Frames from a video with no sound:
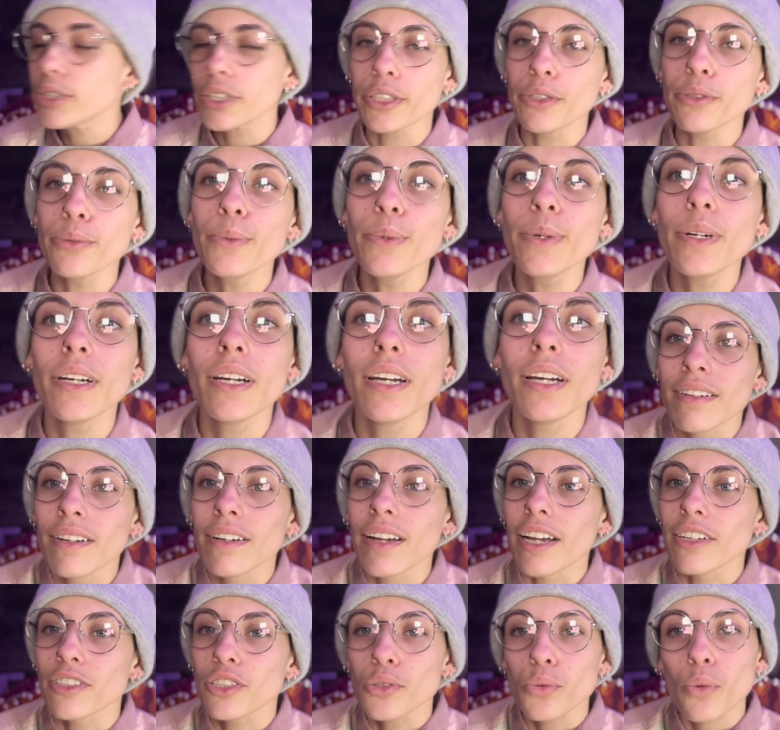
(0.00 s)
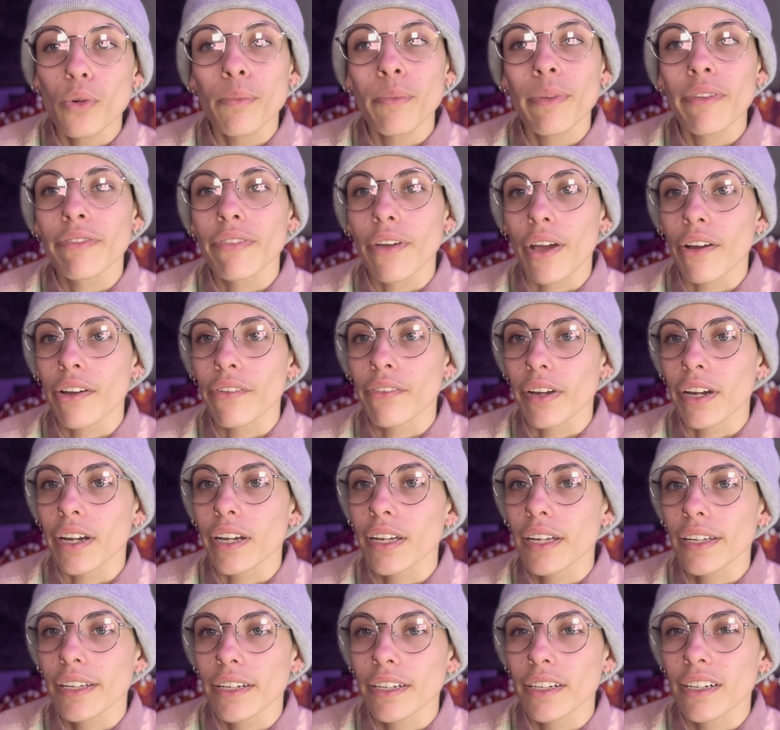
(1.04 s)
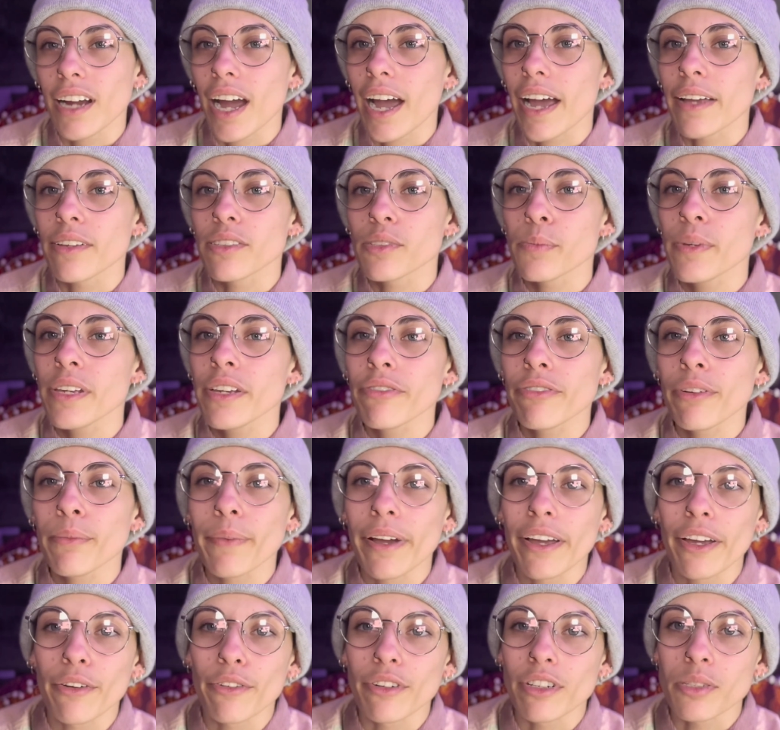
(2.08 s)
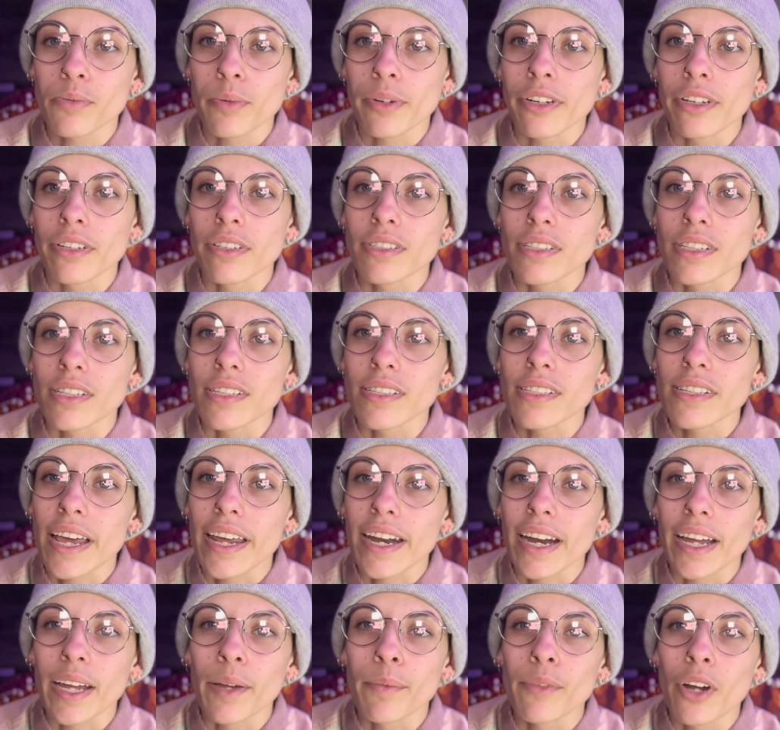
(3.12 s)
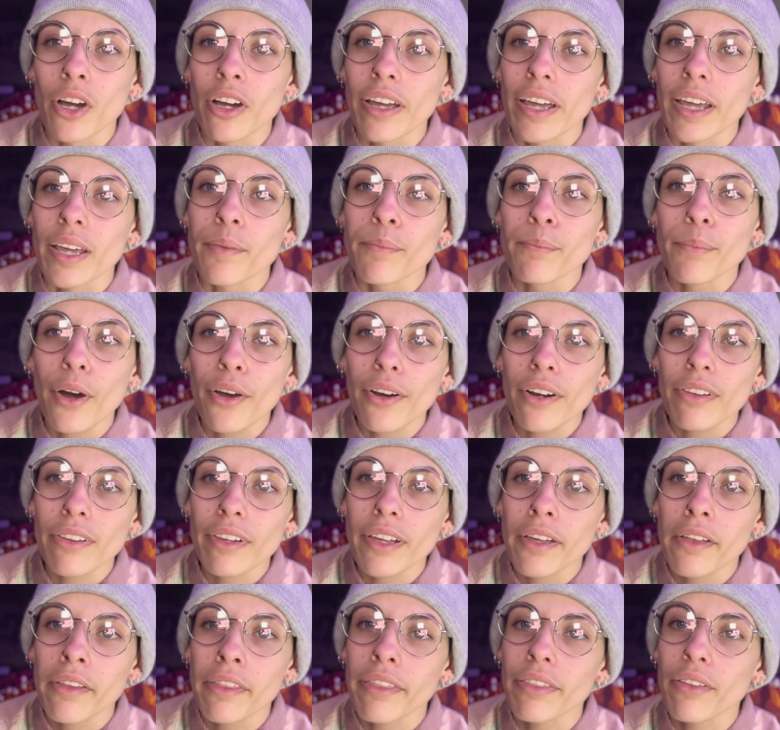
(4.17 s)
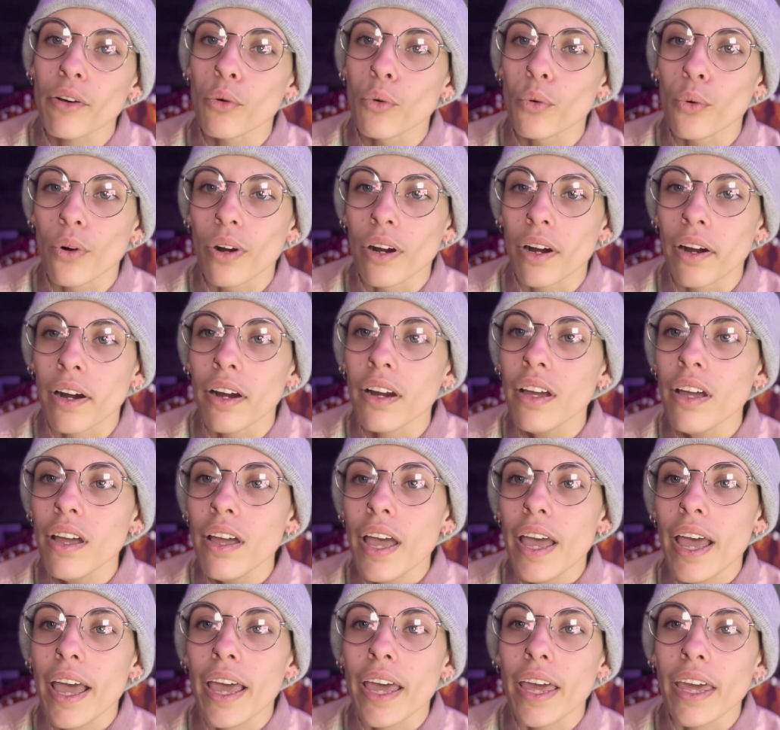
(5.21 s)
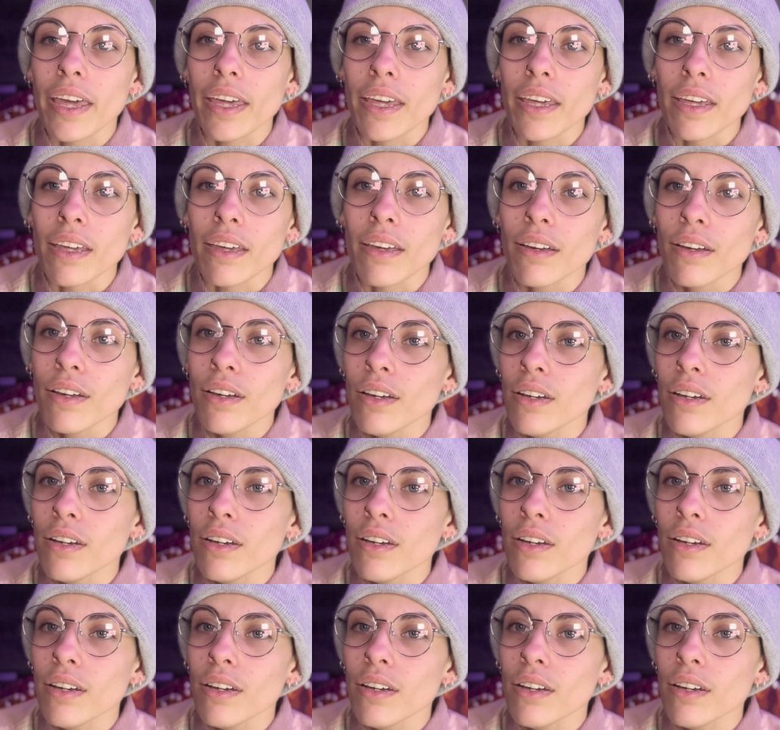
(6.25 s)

you. I just want to be very, very clear. I speak from my own experiences, and I am not a monolith or a